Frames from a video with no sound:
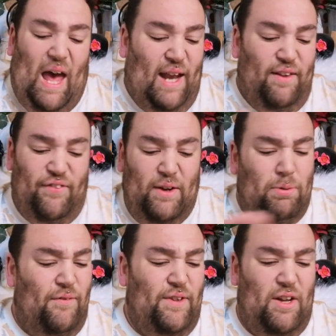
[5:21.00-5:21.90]
Anything
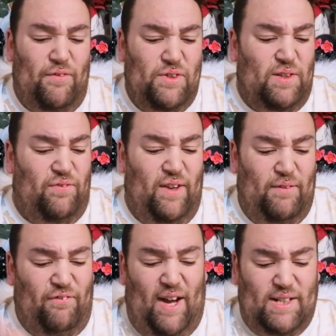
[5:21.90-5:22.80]
with a novelty
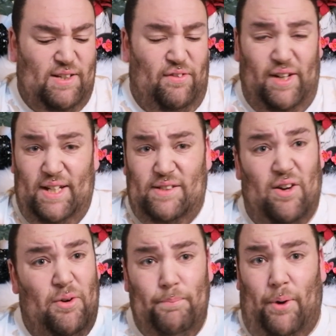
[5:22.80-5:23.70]
factor on it,
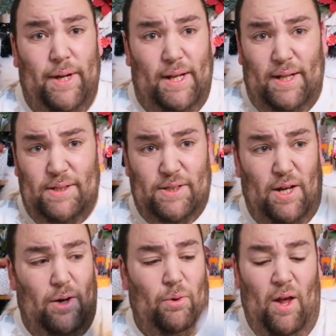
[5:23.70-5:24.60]
I'm buying it.
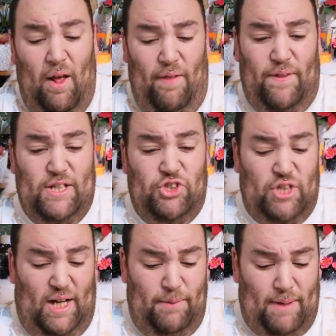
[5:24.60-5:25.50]
So this
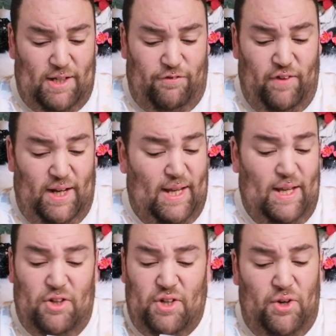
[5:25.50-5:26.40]
jelly mask
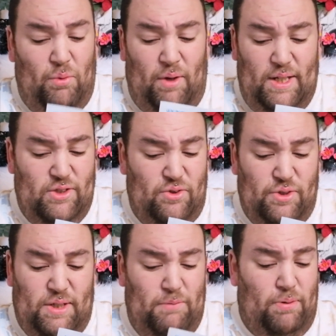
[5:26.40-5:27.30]
thingy, I don't know what it
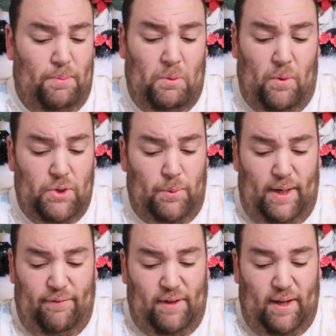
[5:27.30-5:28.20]
does. It probably won't do
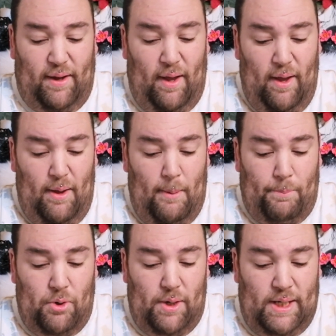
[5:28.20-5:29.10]
anything.
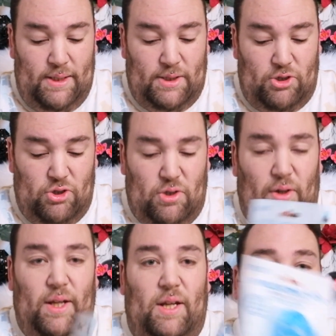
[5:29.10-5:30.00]
But it's just like